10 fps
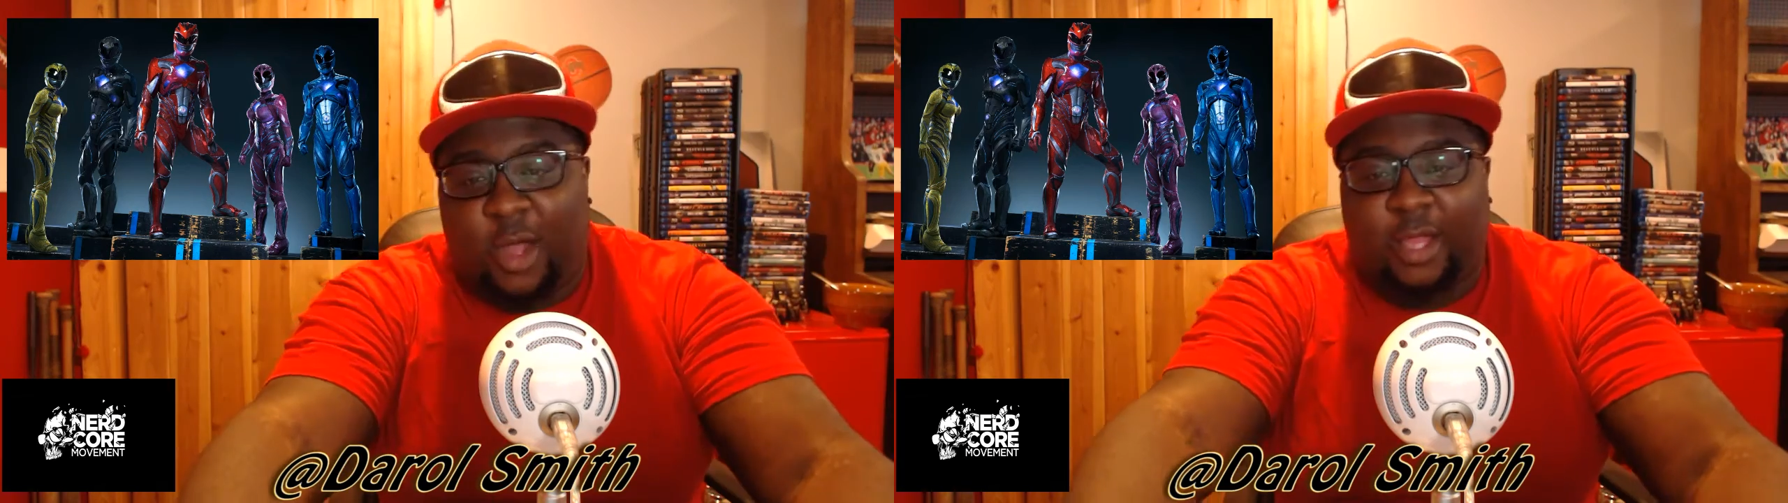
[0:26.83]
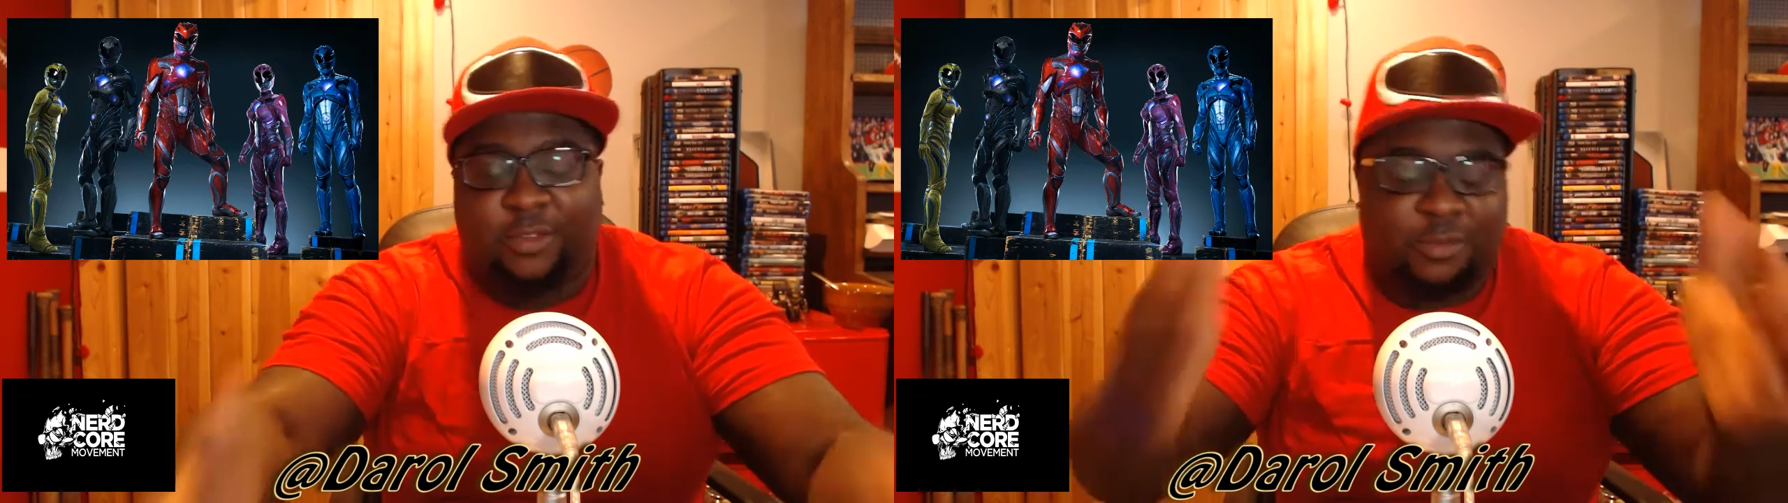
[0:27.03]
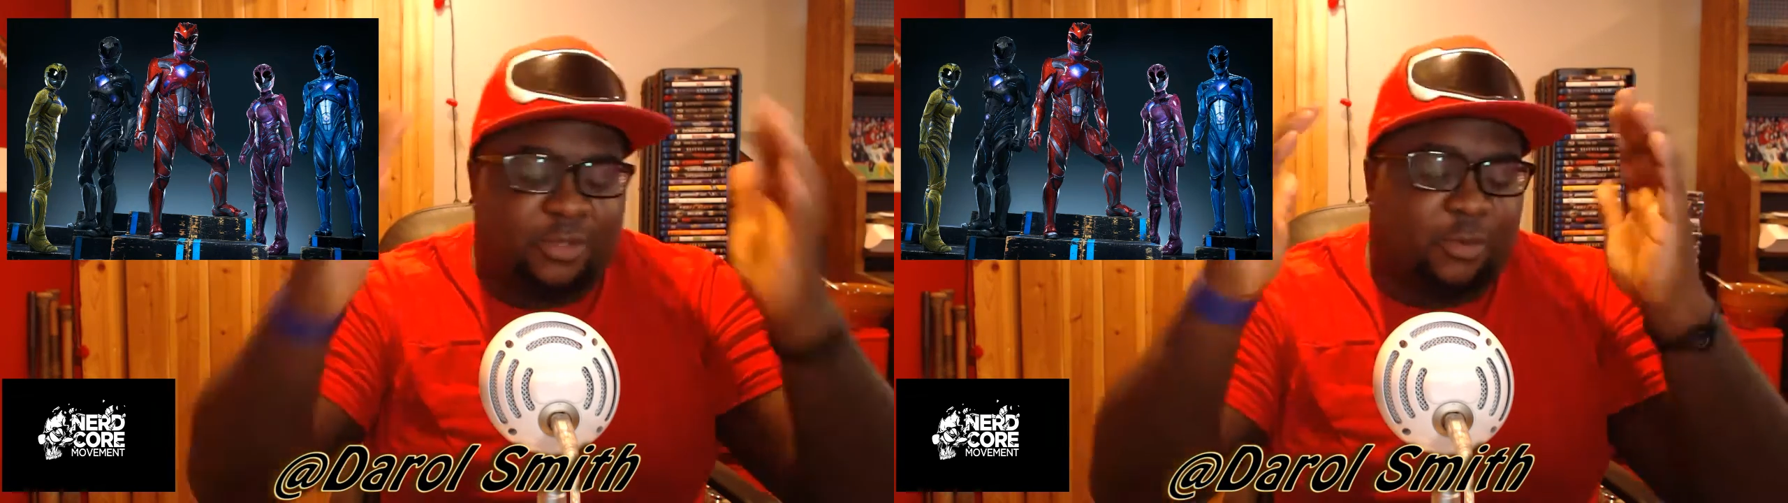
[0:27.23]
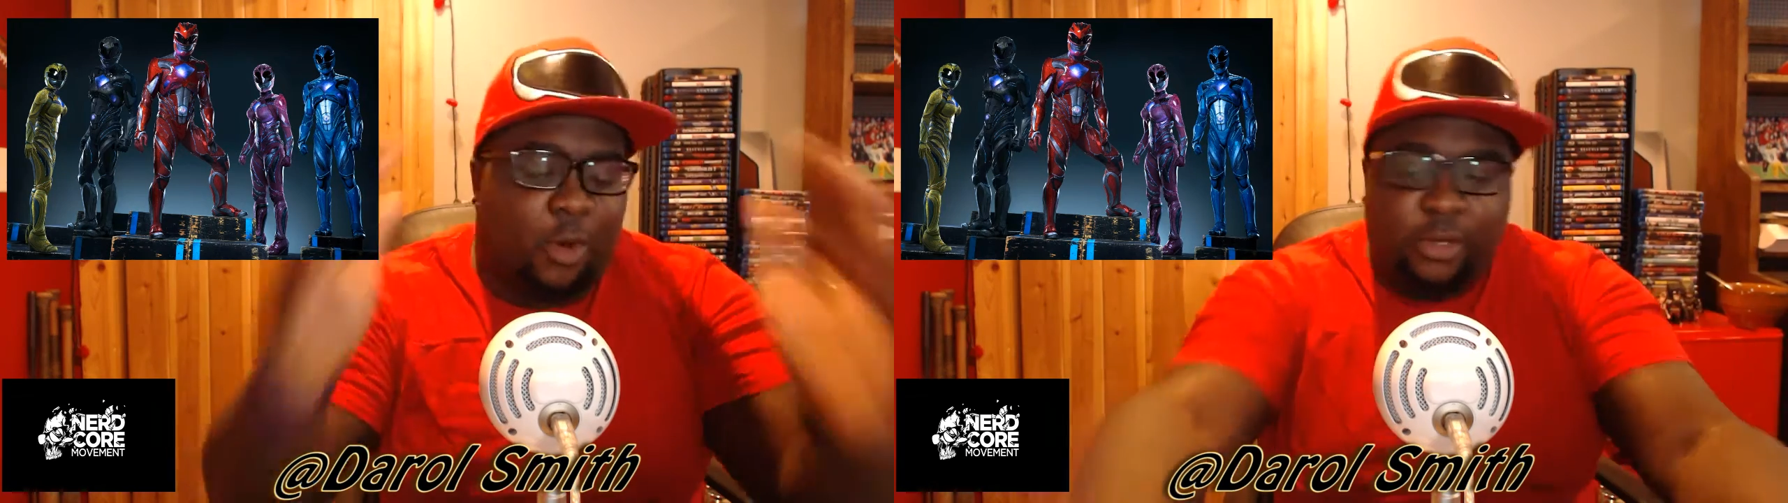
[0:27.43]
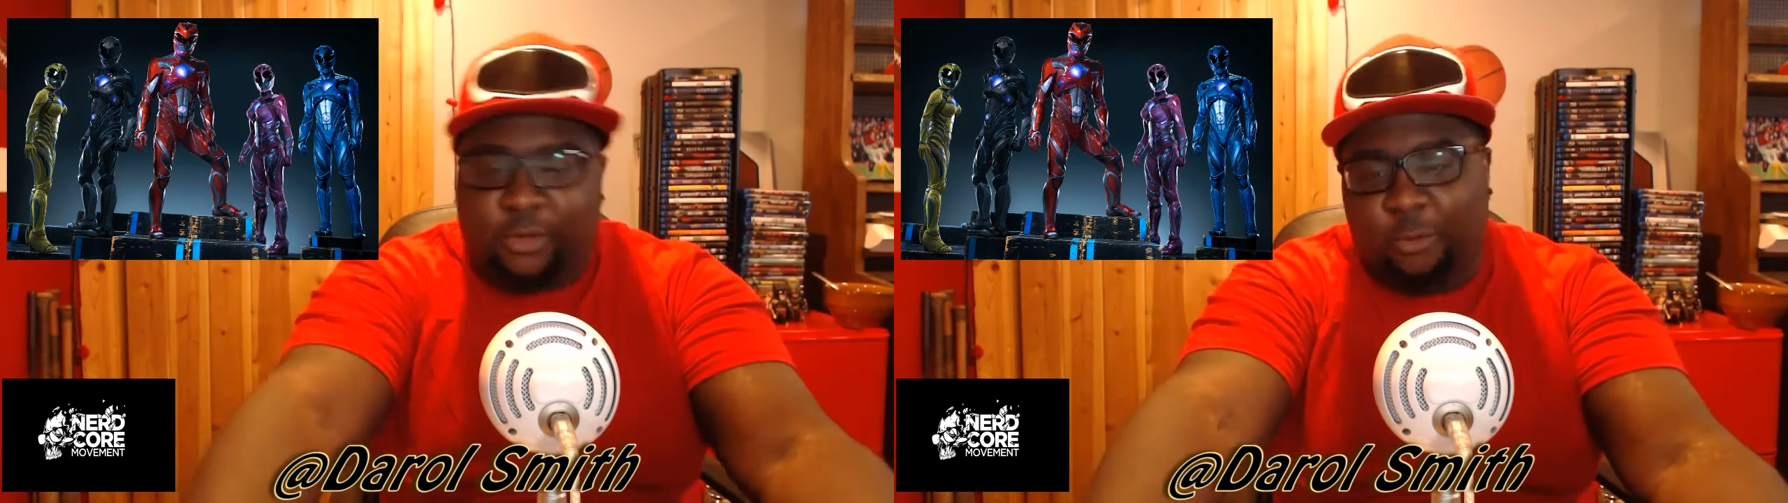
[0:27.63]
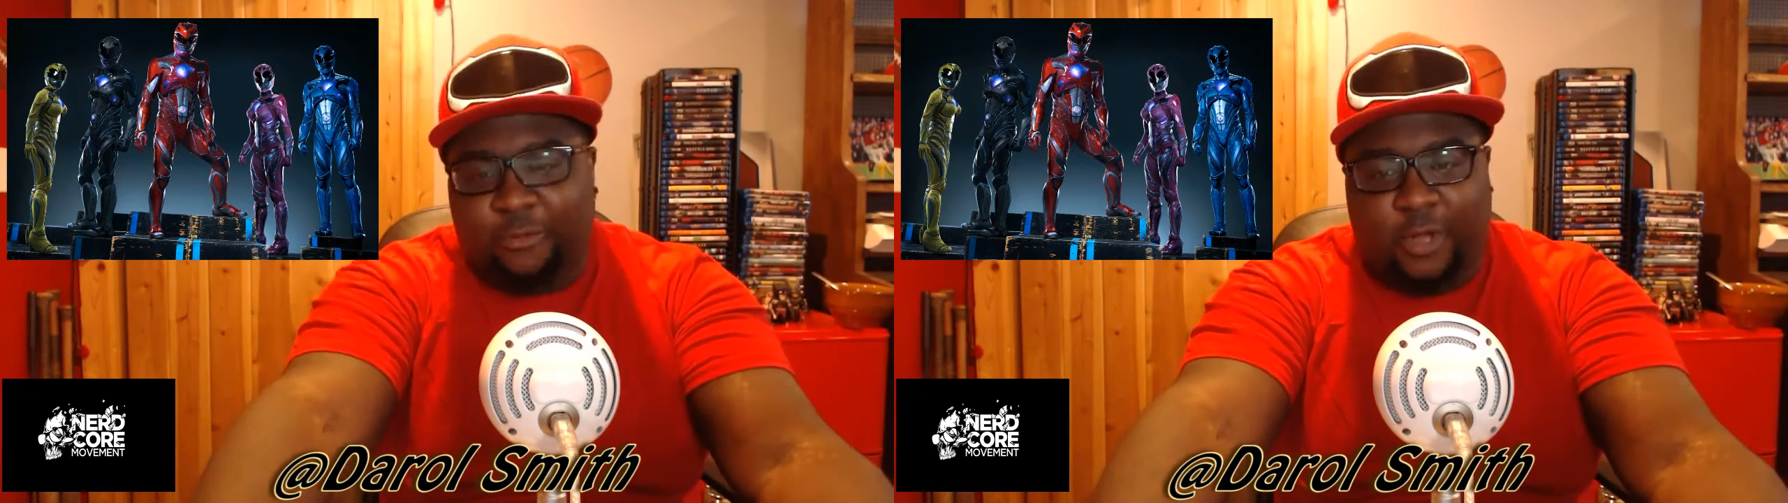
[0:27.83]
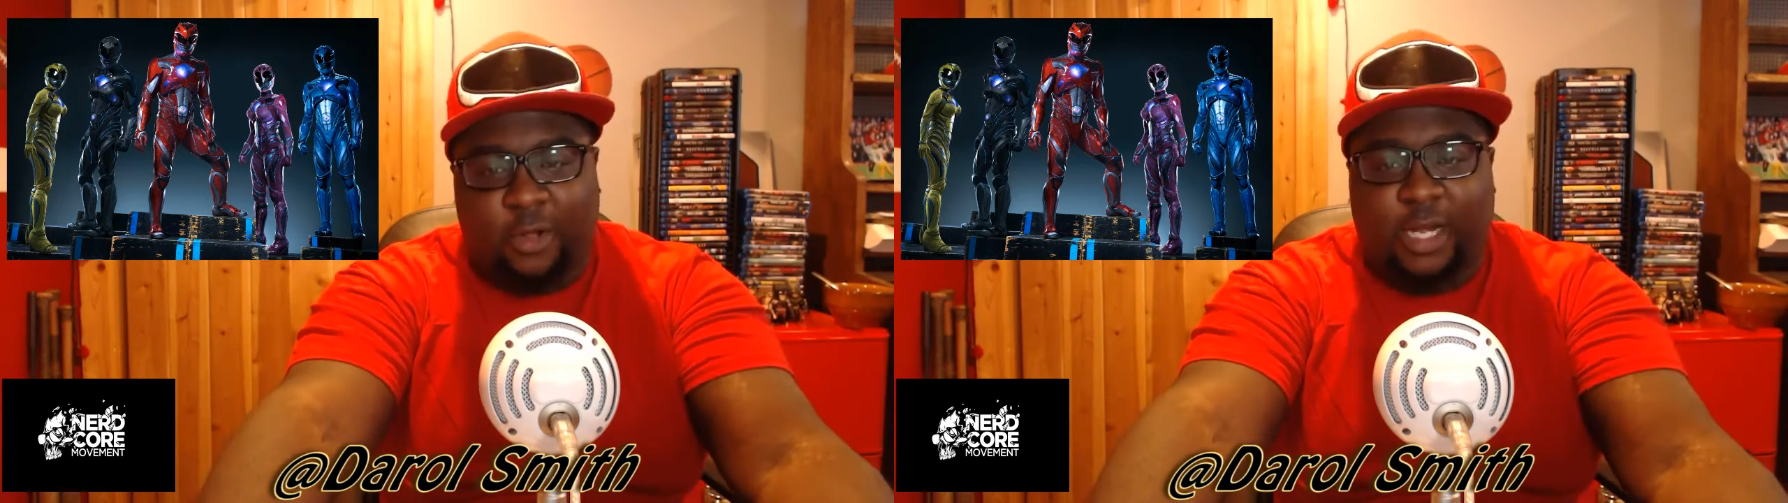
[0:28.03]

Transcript: I was scrolling through my phone,